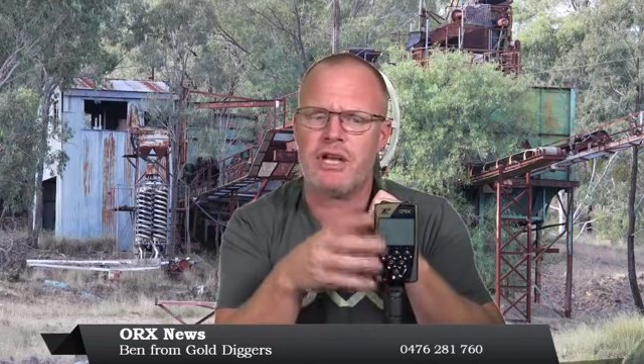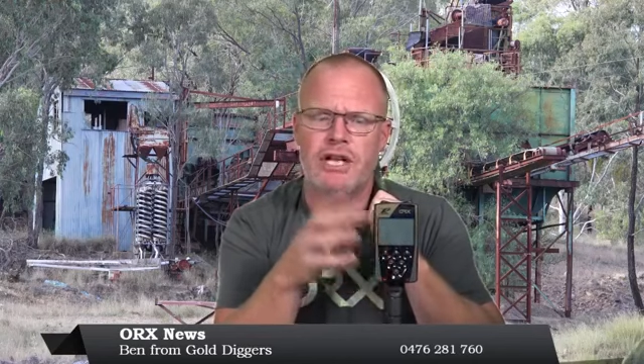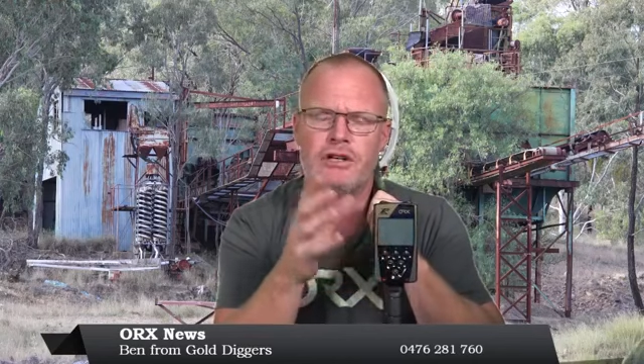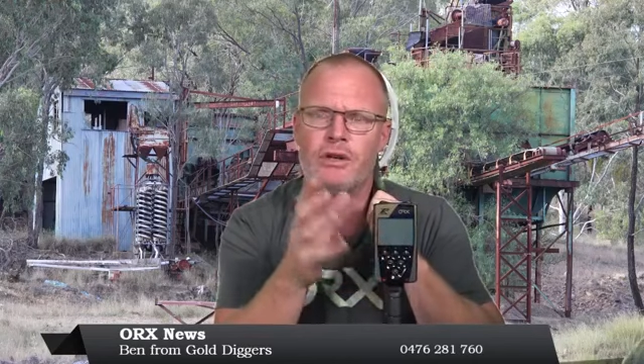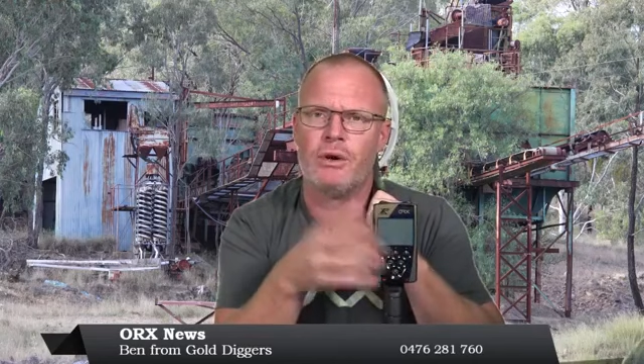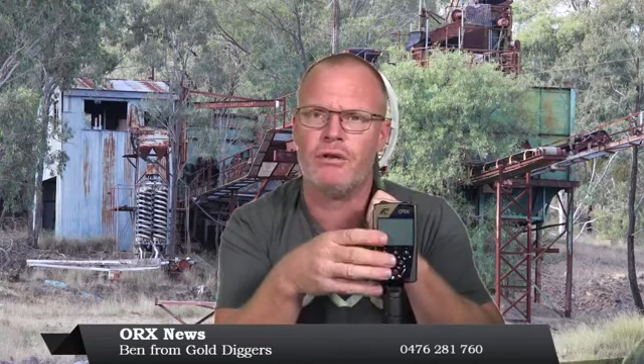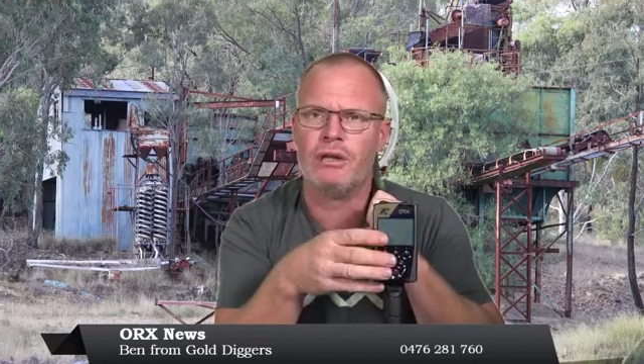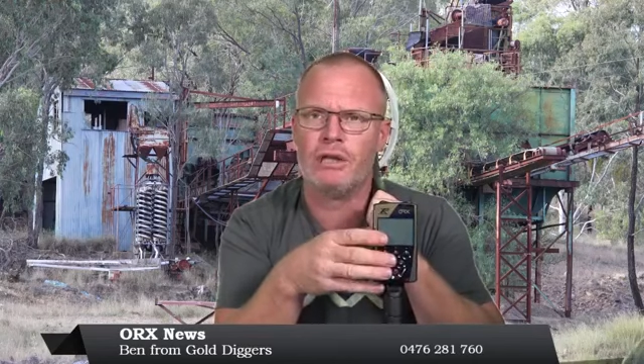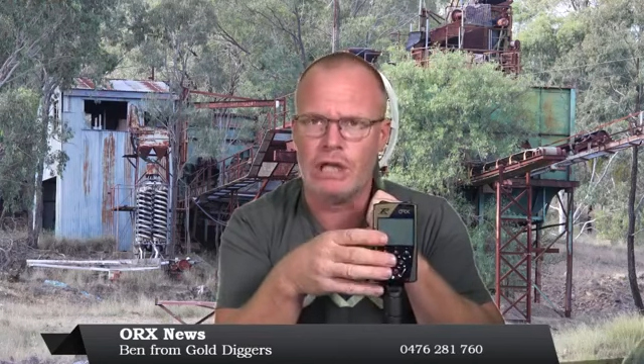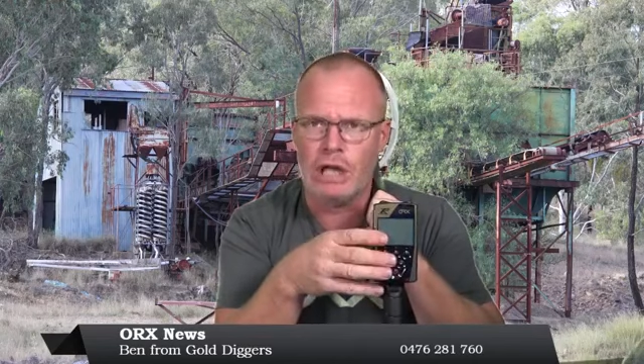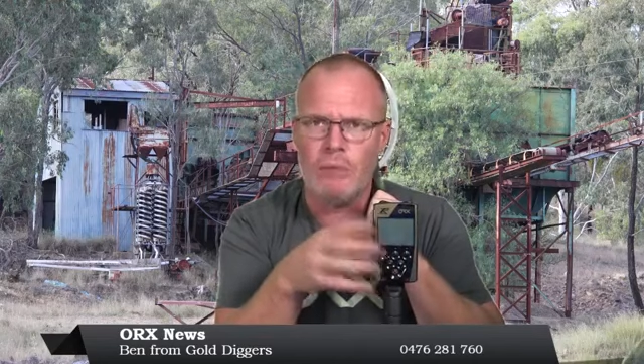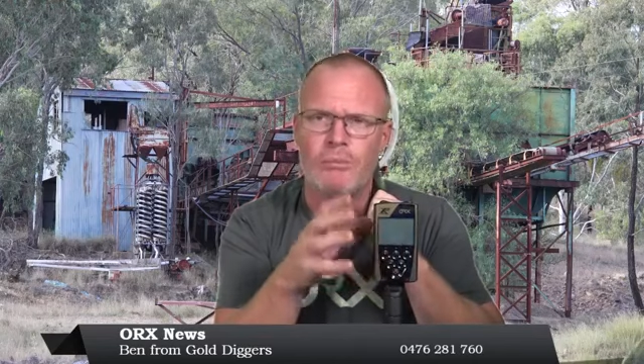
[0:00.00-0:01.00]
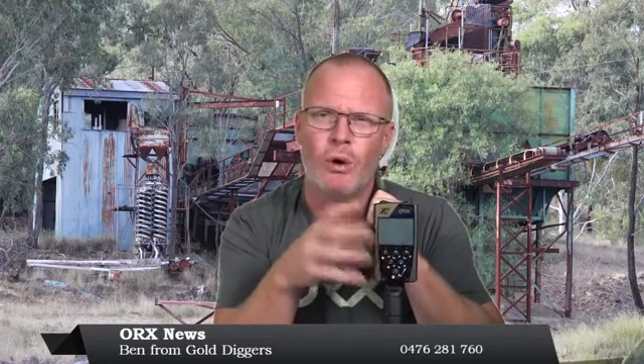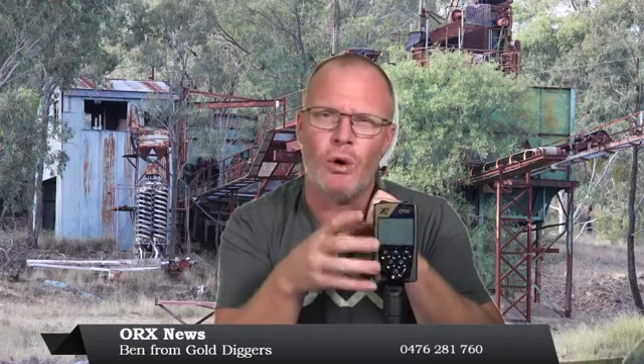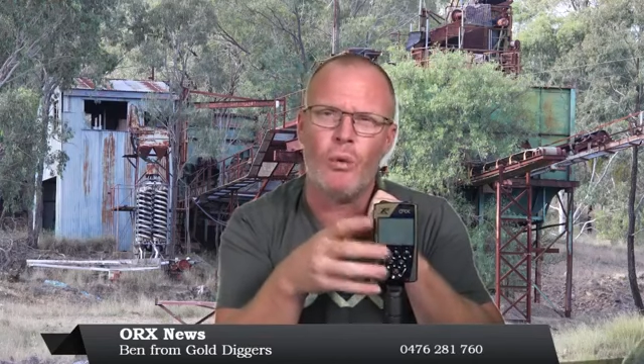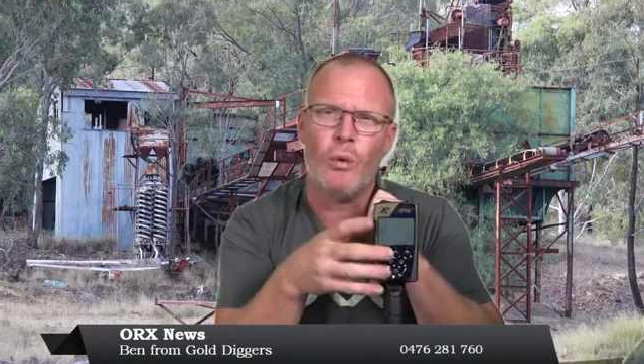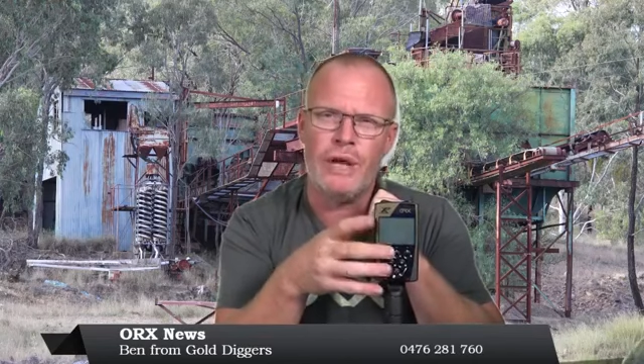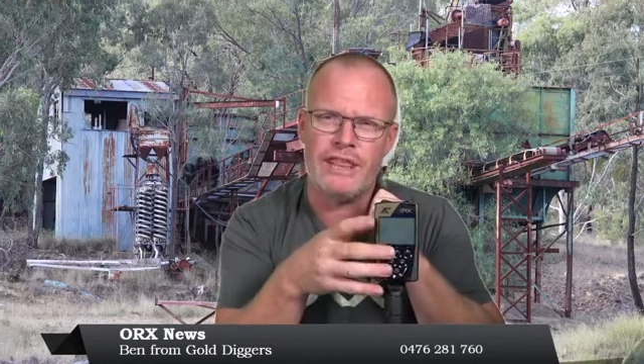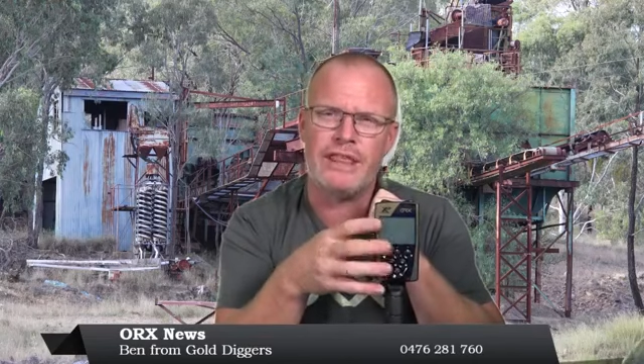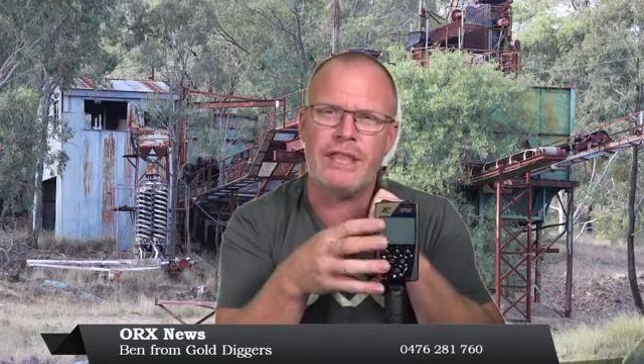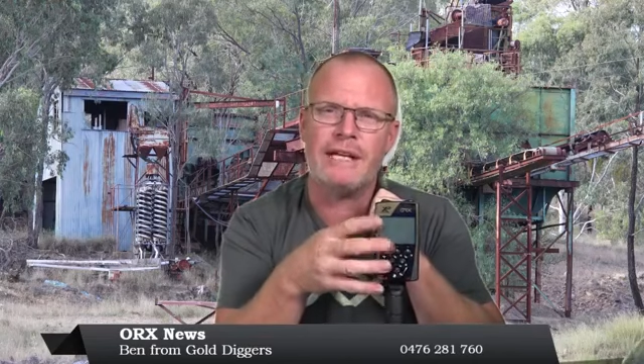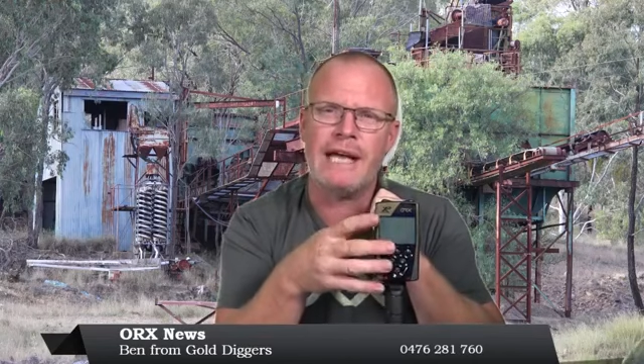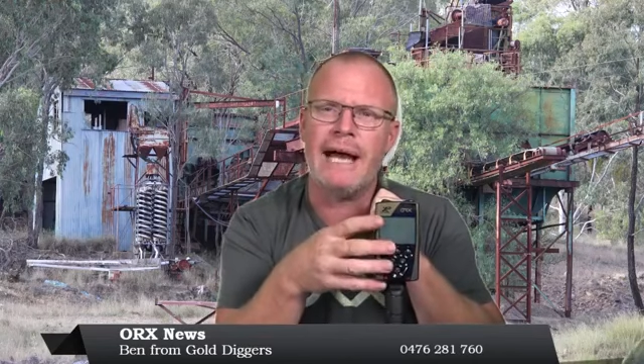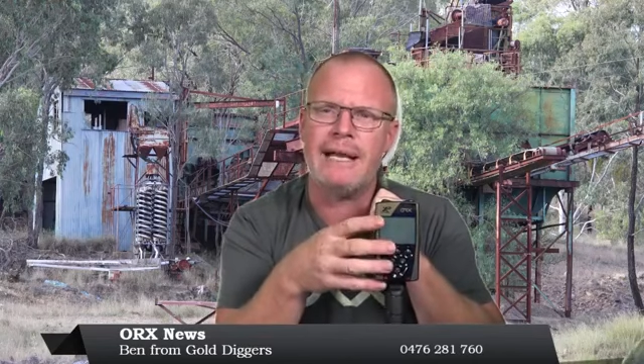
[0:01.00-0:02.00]
You can do a lot more with
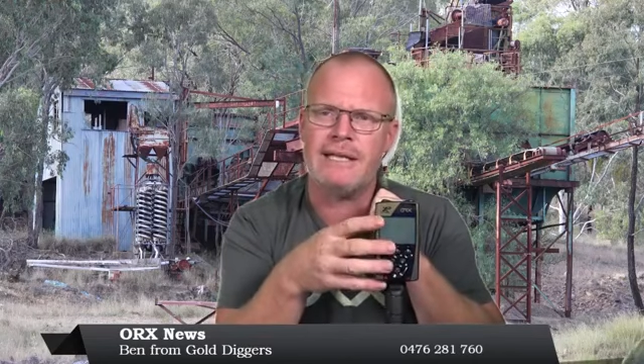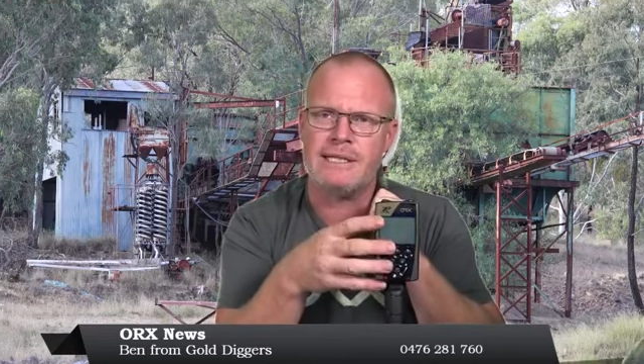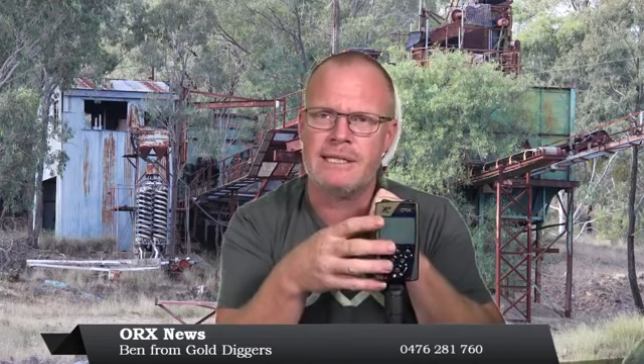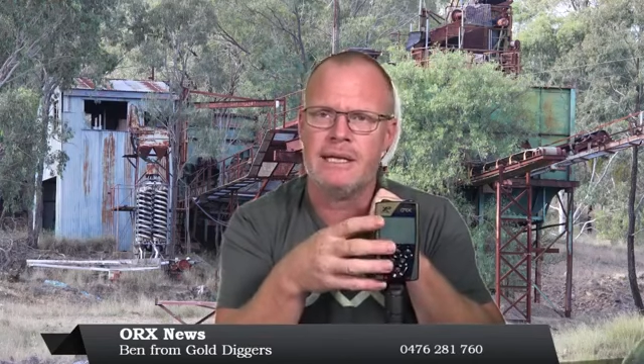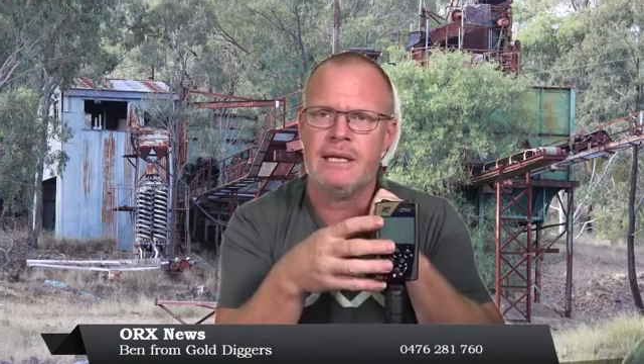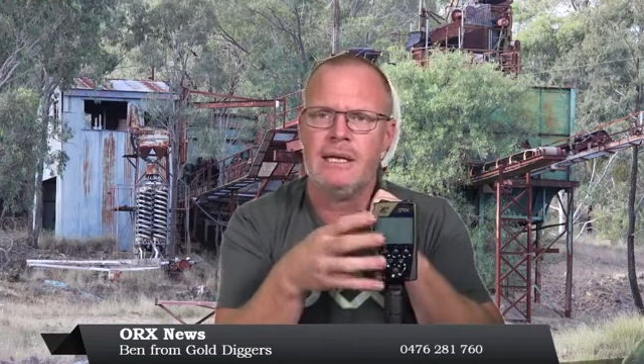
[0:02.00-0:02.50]
the Deus,